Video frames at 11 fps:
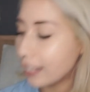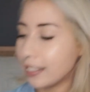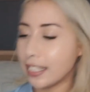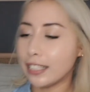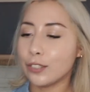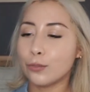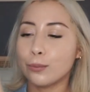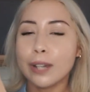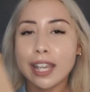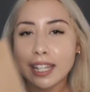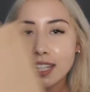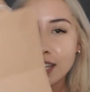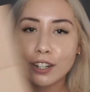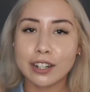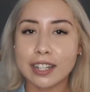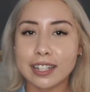It's right
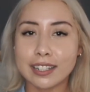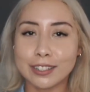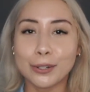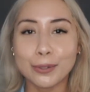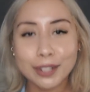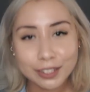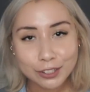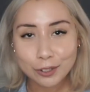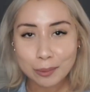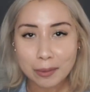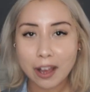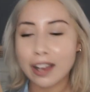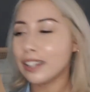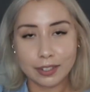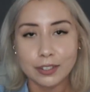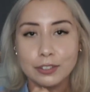here in its original box.